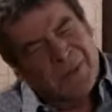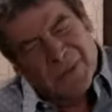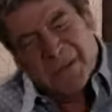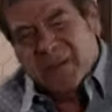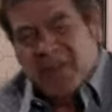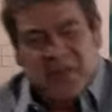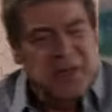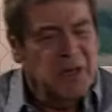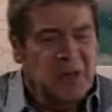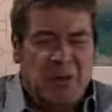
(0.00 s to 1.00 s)
I don't
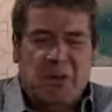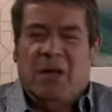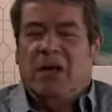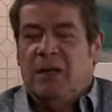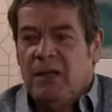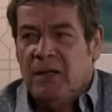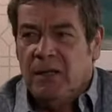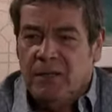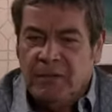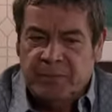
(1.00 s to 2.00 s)
know.
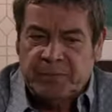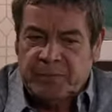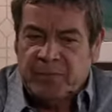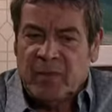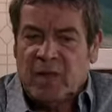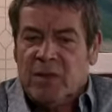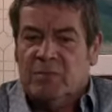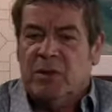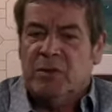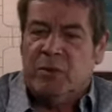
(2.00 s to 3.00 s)
I
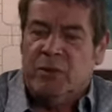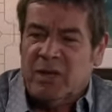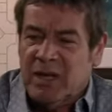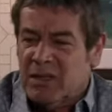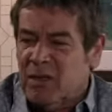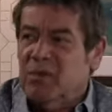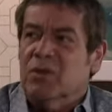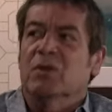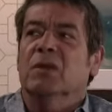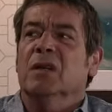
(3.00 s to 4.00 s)
suppose we could get some
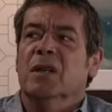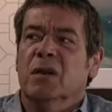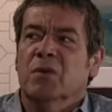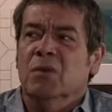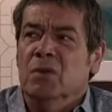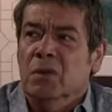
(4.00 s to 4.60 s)
sort of loan.